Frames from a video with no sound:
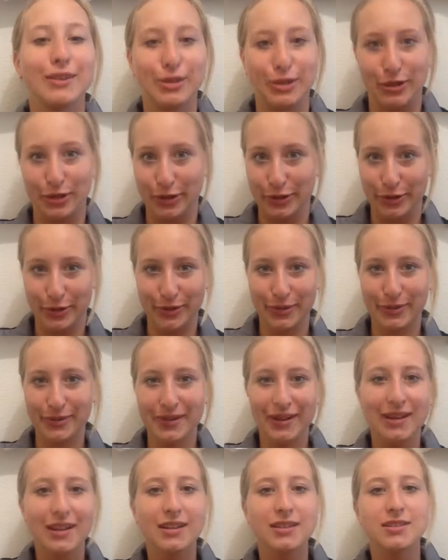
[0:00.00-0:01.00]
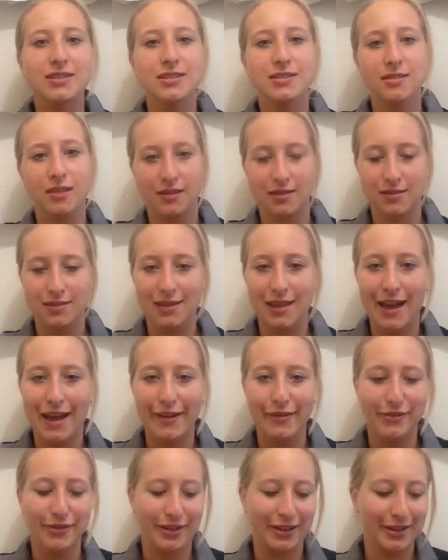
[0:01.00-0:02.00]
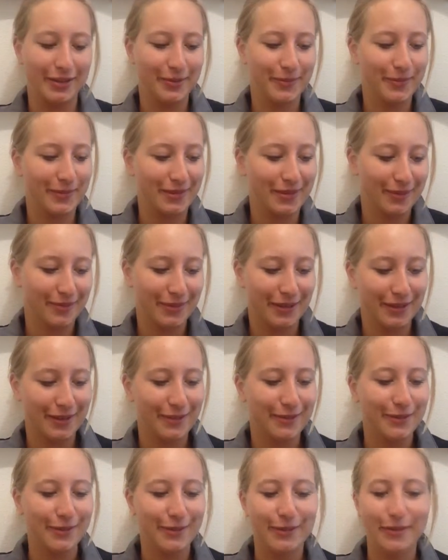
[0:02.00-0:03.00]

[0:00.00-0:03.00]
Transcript: you? And she starts laughing, and I'm like,